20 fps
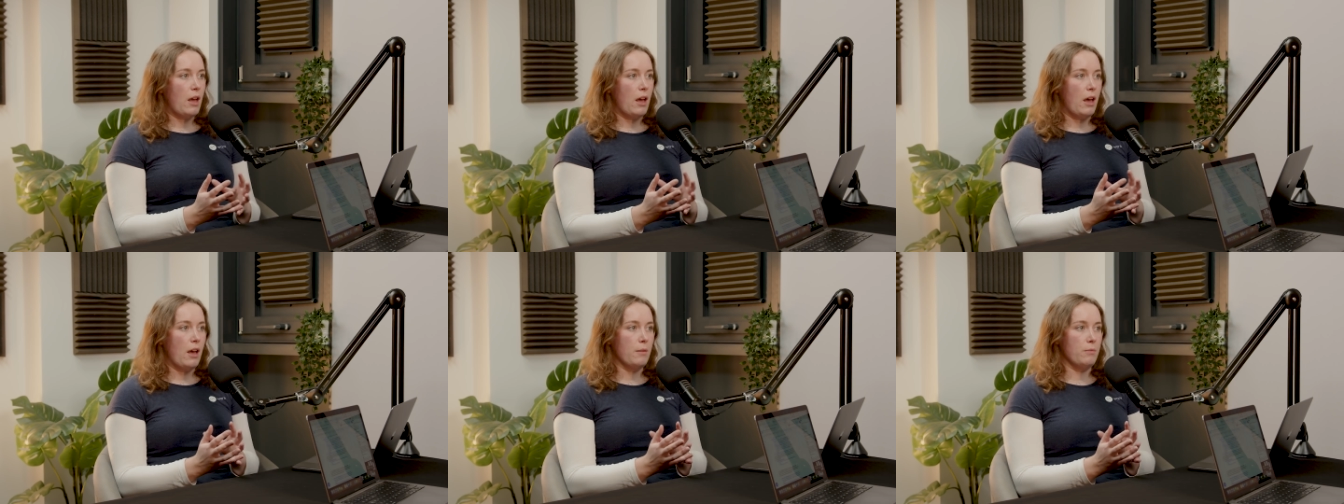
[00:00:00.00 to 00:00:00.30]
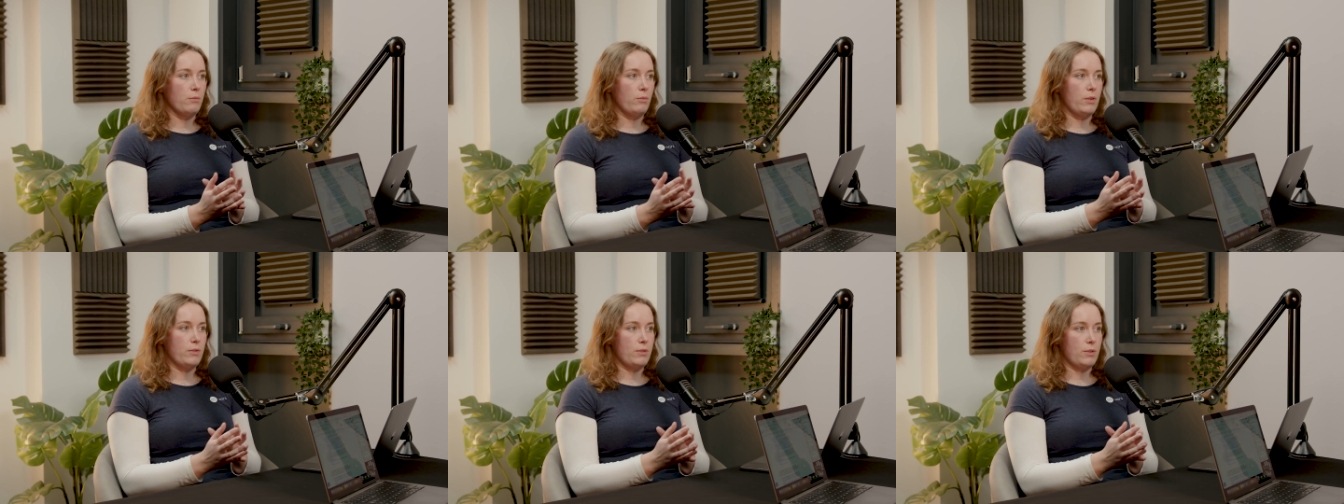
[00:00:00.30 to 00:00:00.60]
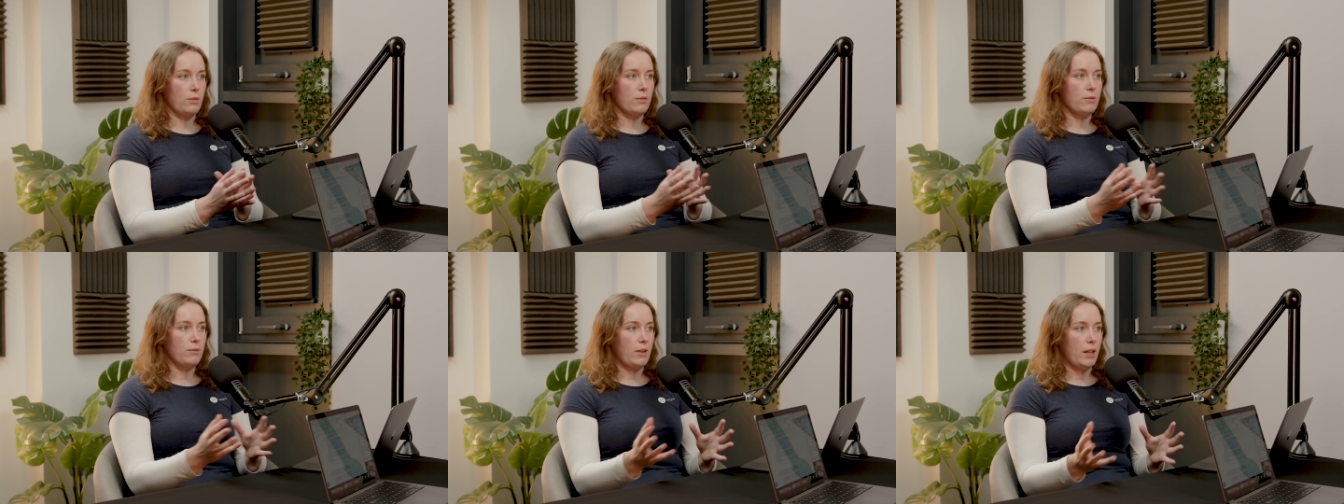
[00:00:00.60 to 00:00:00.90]
with
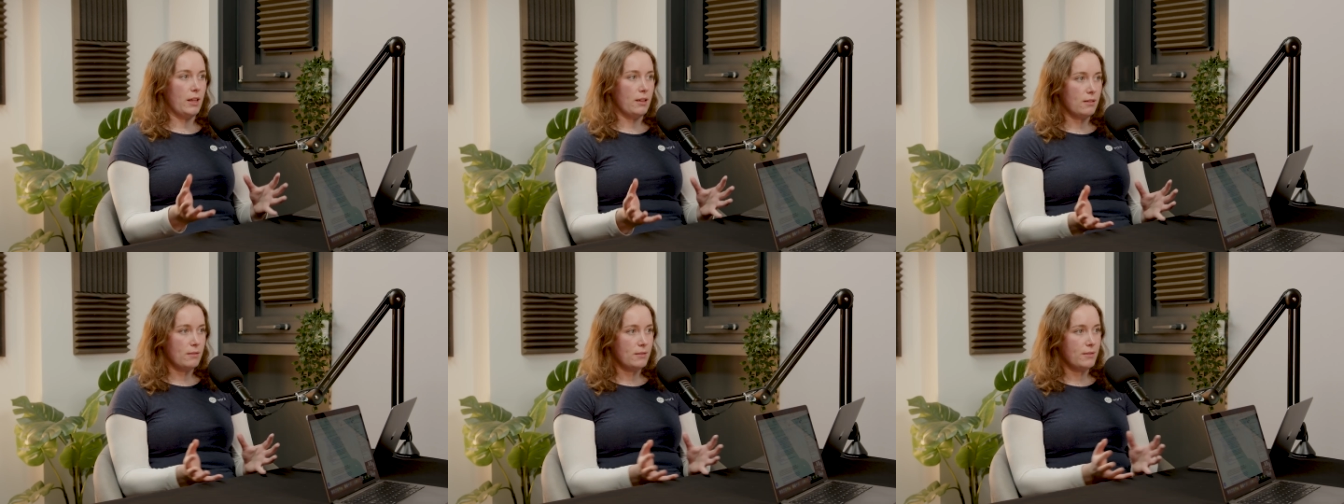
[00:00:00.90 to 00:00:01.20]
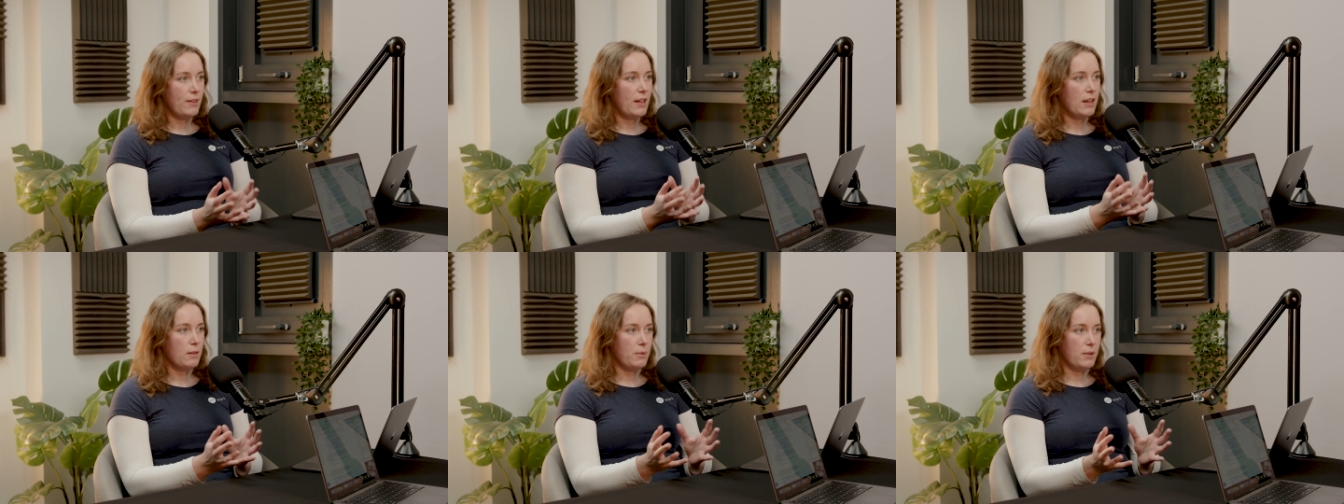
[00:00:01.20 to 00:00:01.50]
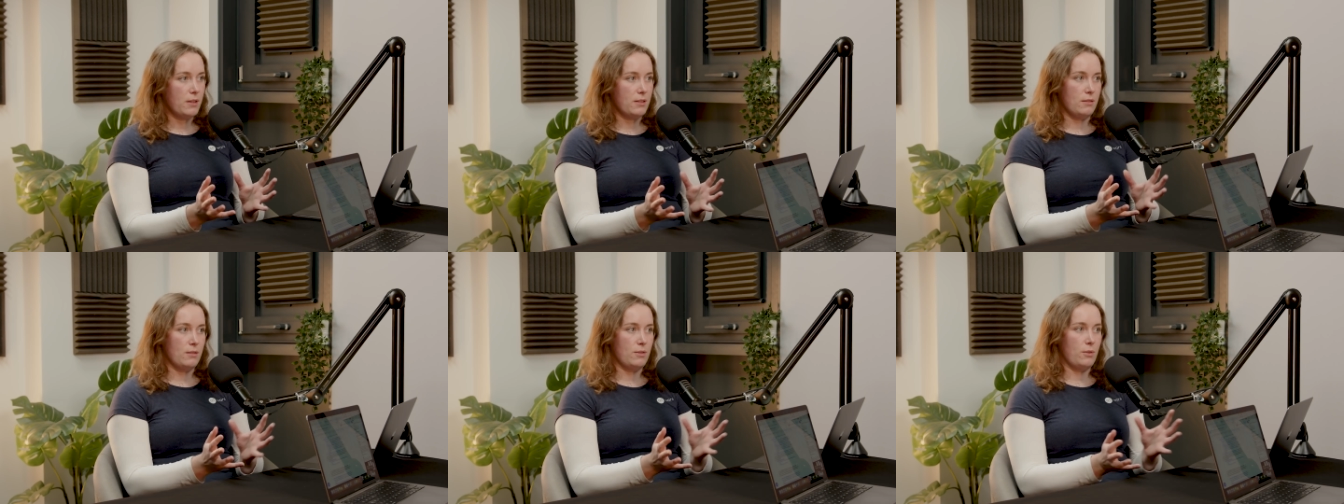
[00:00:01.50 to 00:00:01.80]
sort of like
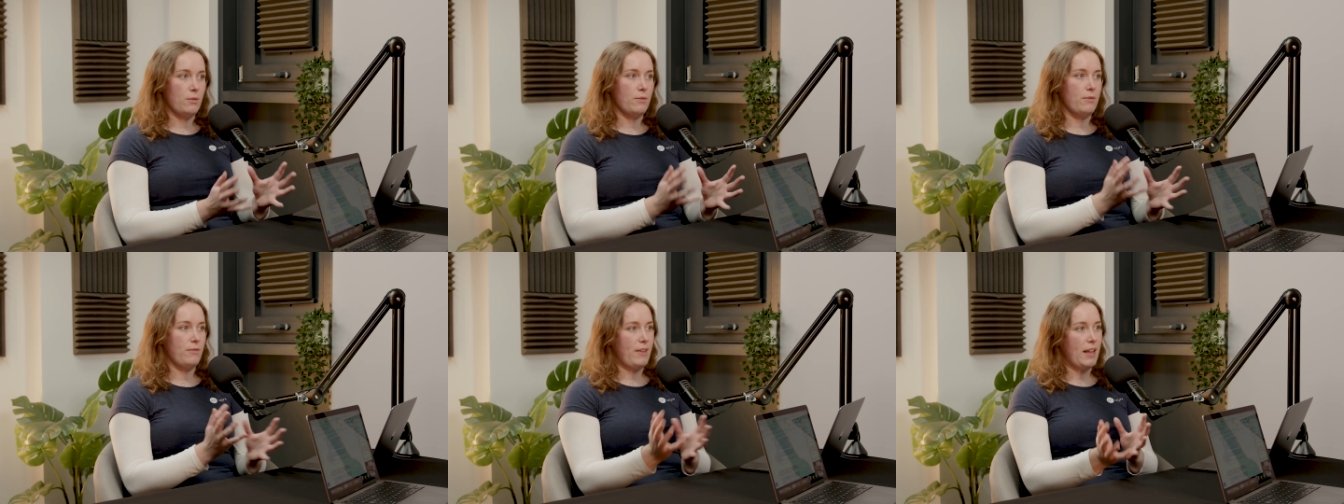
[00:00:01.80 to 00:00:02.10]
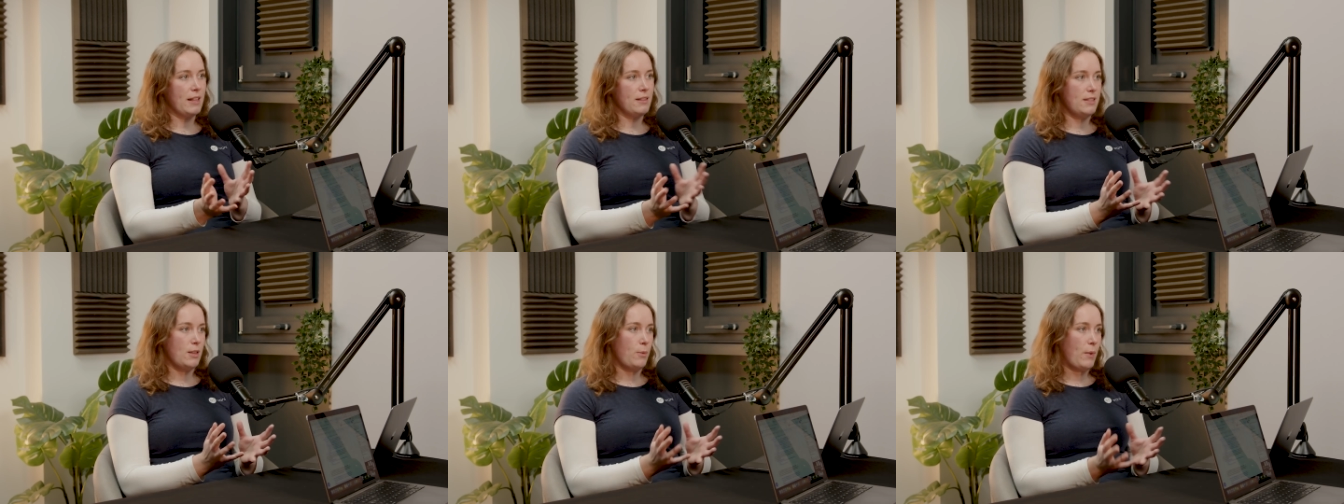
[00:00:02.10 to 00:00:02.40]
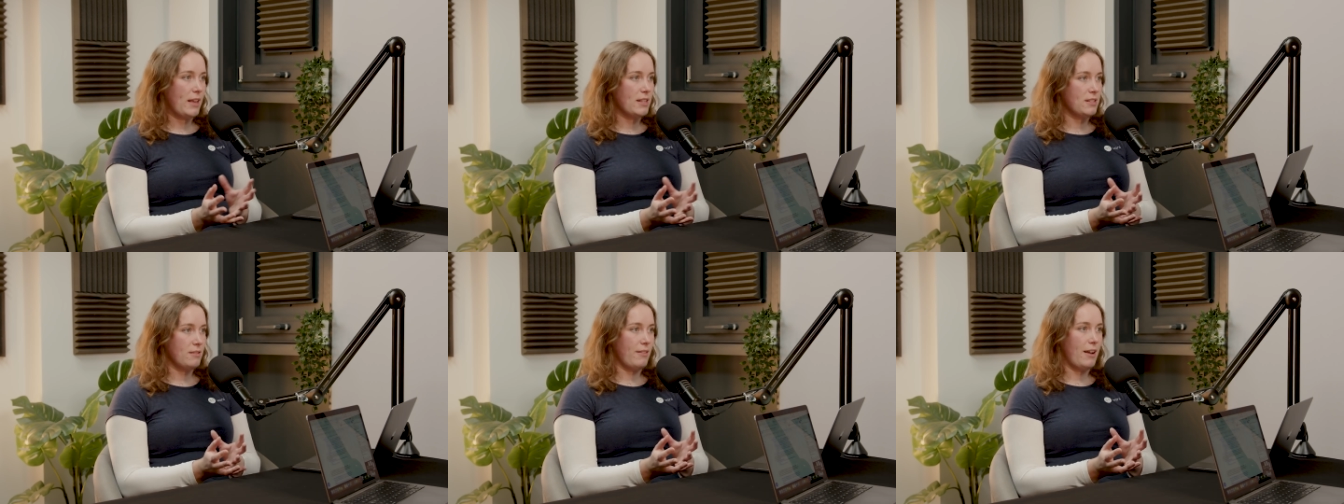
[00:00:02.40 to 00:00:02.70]
developers and sort of fancy
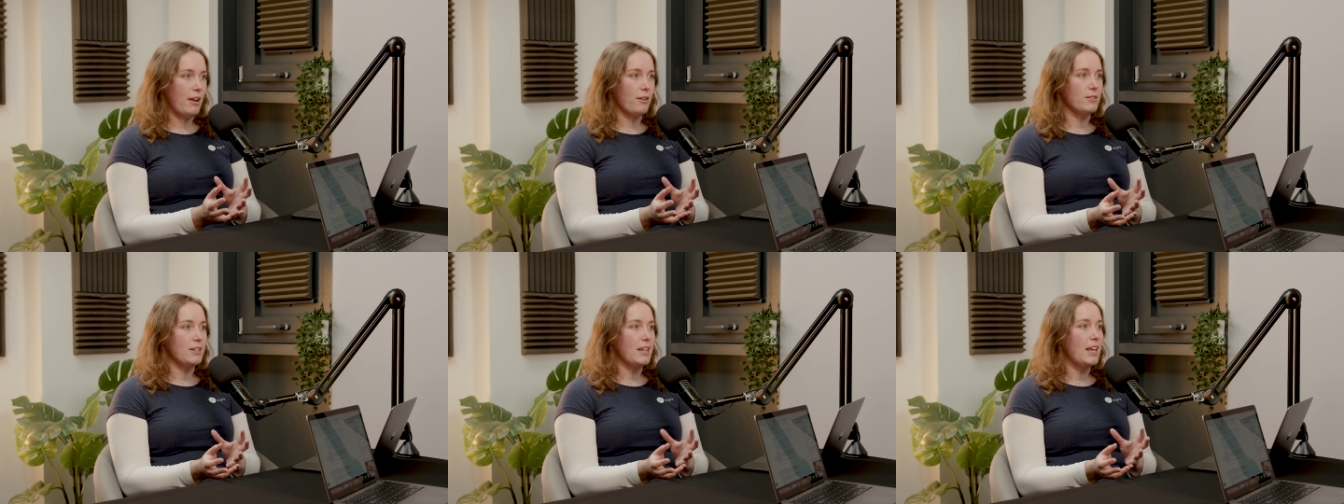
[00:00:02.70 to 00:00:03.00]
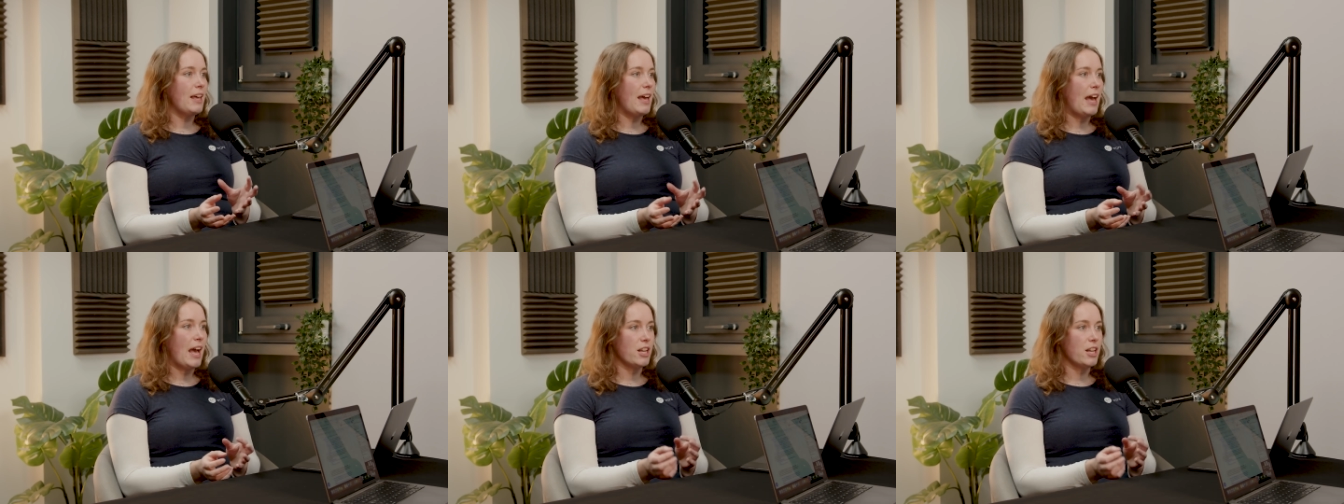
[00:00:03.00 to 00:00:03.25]
ways around it,